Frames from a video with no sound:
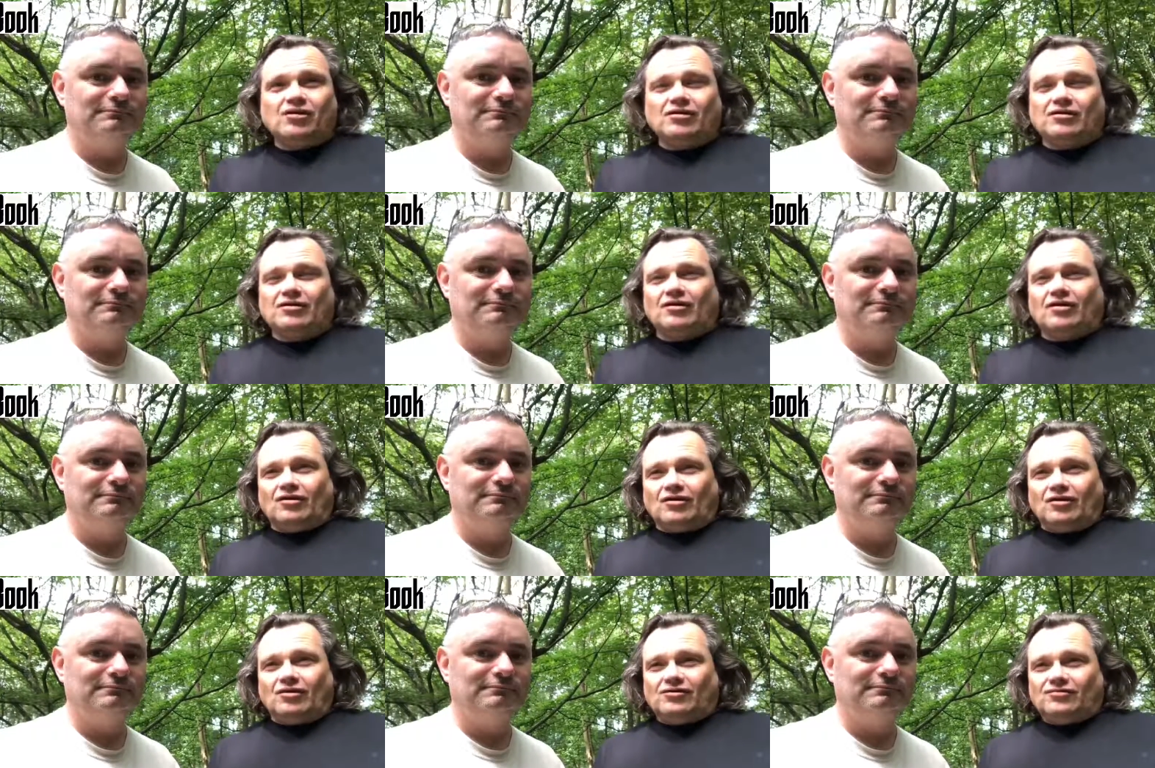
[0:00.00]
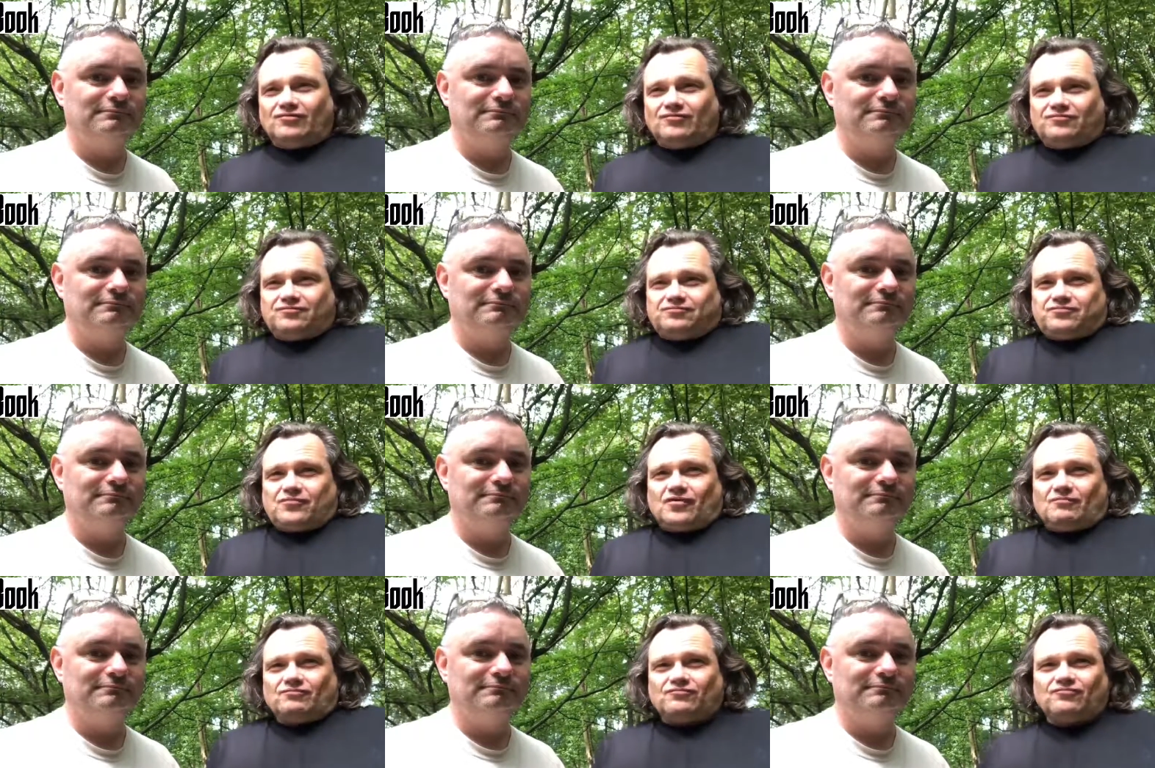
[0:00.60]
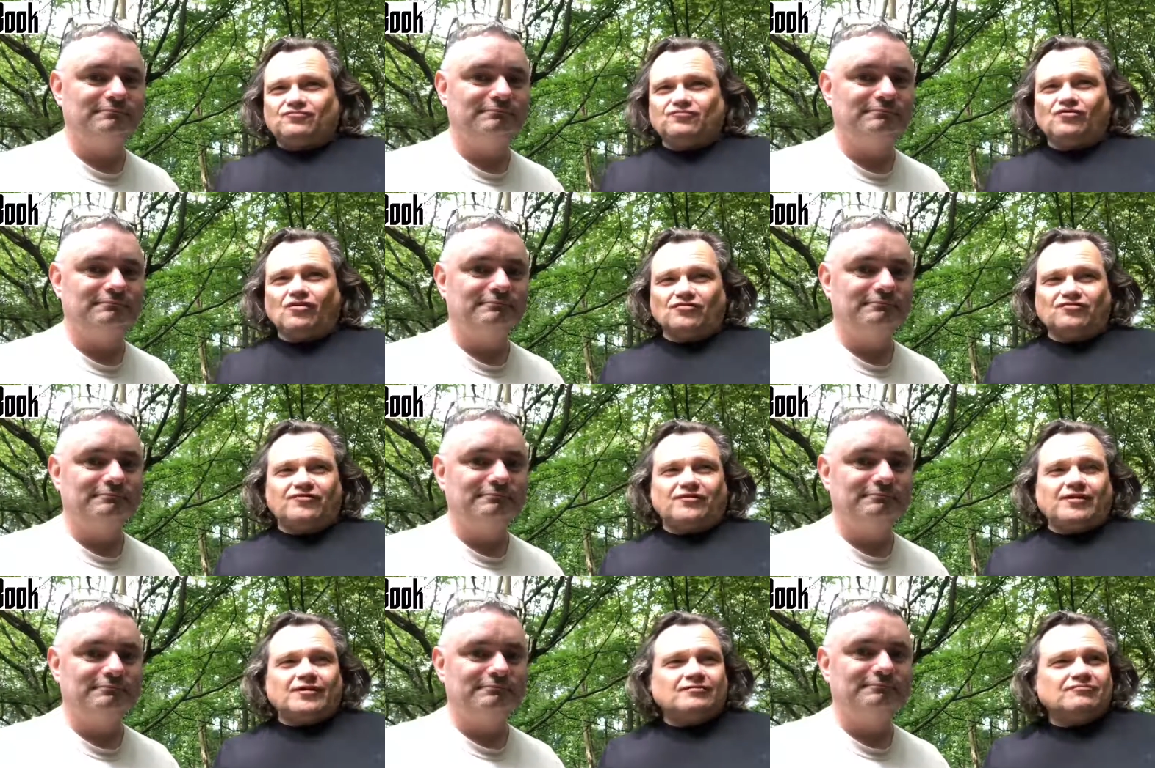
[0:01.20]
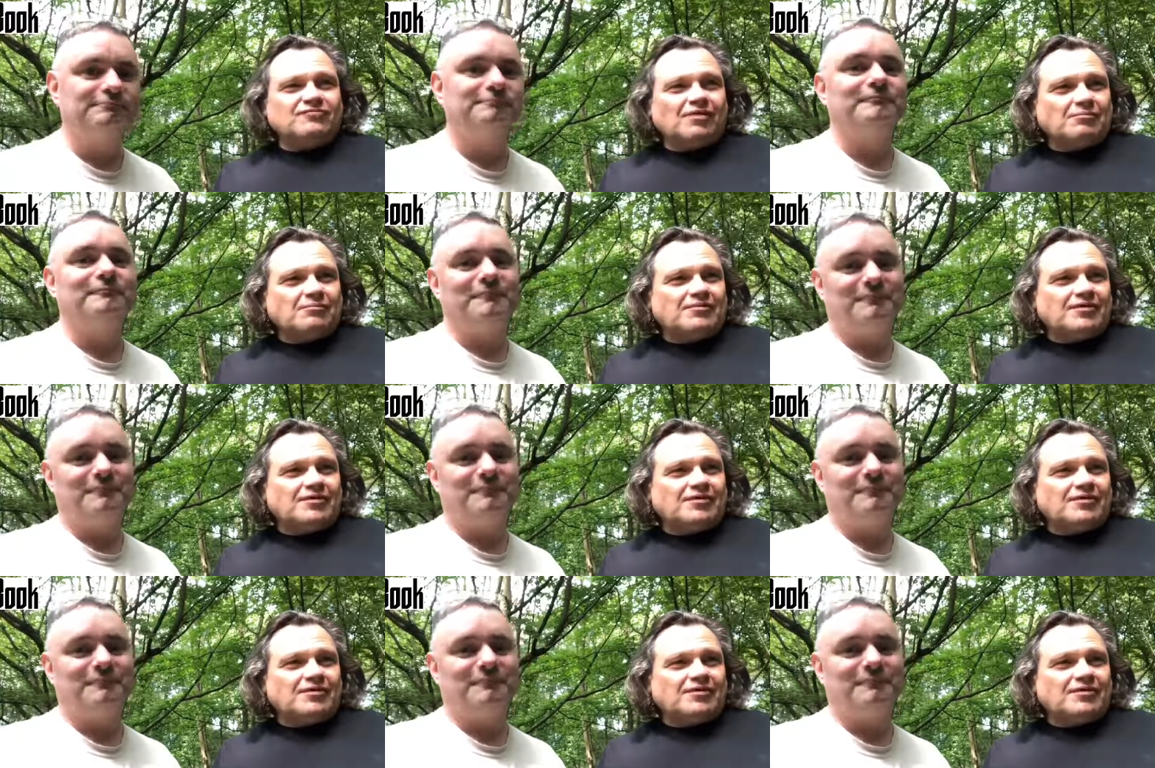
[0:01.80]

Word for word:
Speaker 1: a lot, lot, lot of frothing and